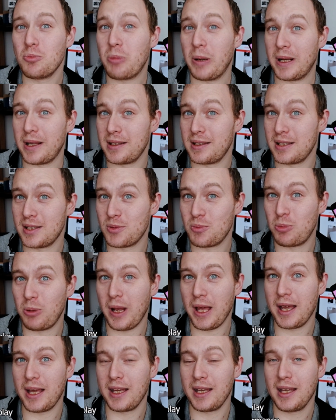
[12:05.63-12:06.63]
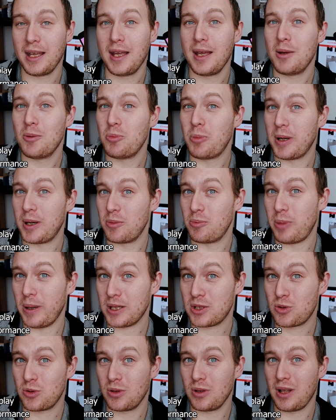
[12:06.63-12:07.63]
better display, better
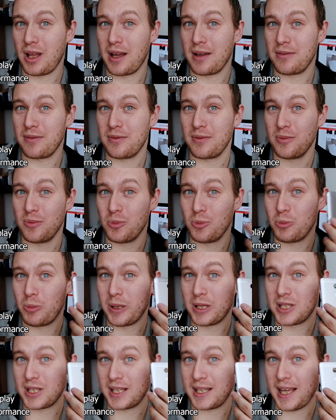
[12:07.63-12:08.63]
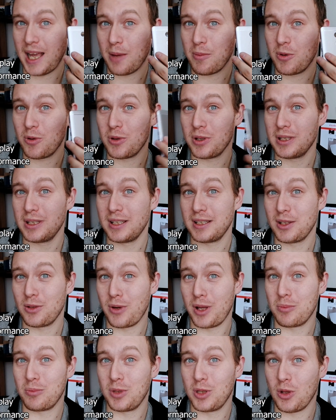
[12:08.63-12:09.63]
battery life, better camera than the
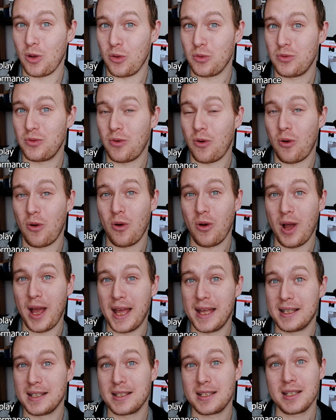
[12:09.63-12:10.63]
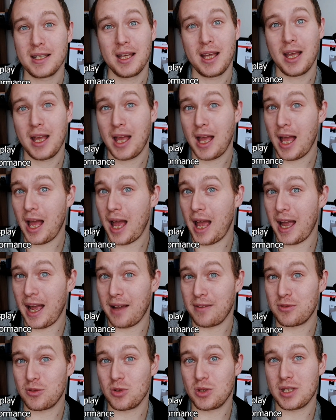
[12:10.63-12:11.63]
Redmi Note 4. And I
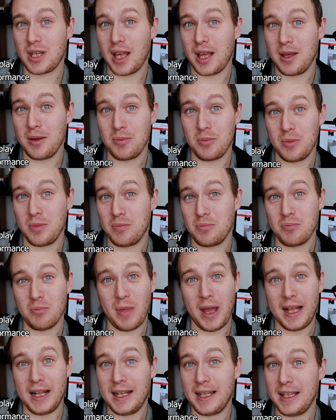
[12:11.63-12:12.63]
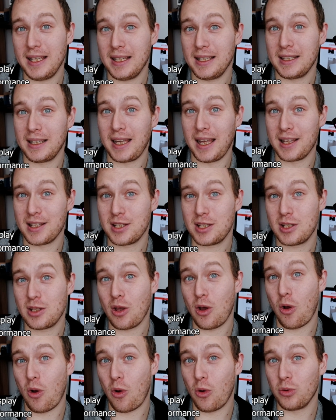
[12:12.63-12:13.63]
have to say, mainly against
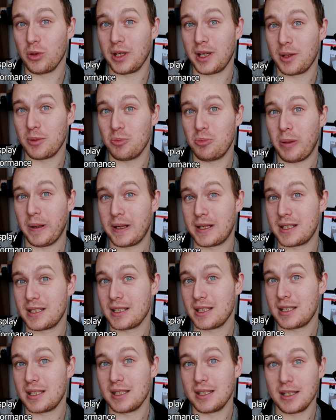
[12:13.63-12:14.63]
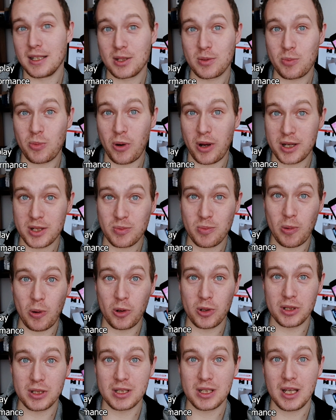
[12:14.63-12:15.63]
all the competitors in this price
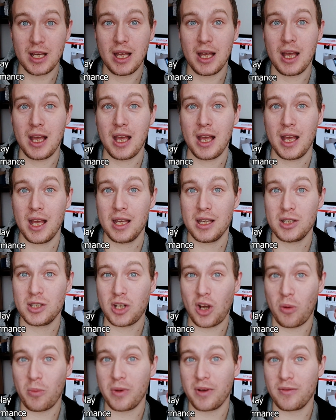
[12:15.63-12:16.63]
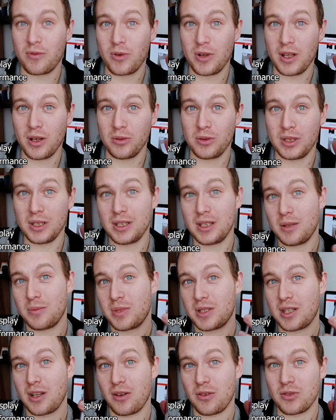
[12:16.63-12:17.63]
point, Xiaomi have really done
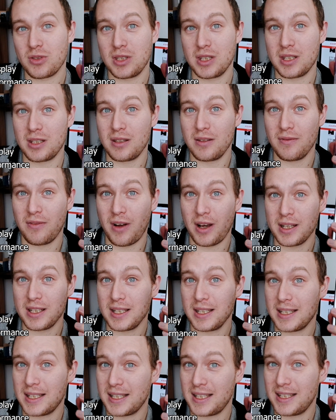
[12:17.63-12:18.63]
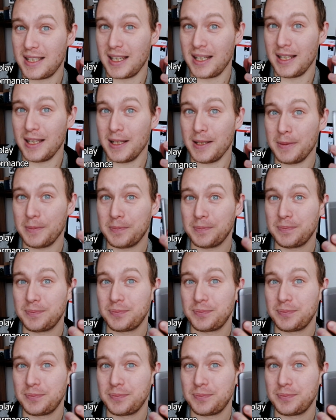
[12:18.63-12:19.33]
themselves. This device is thinner,